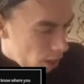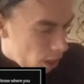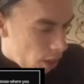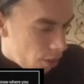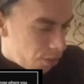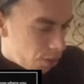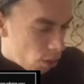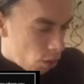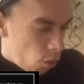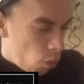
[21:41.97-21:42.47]

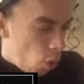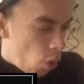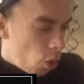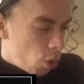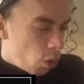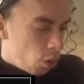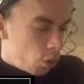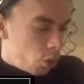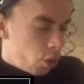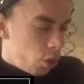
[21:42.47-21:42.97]
if they
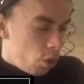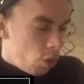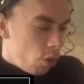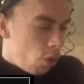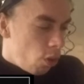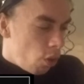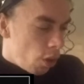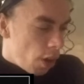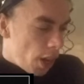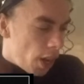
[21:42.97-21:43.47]
walk on two
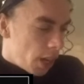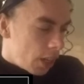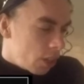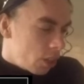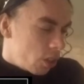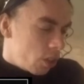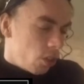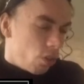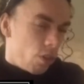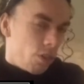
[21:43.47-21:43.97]

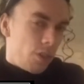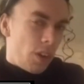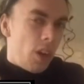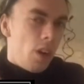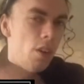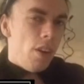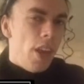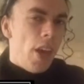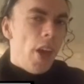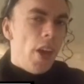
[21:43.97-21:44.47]
legs or
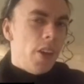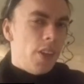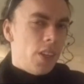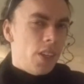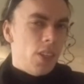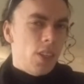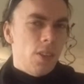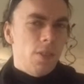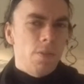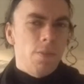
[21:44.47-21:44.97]
no
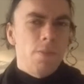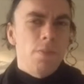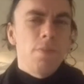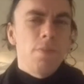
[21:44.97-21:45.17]
legs,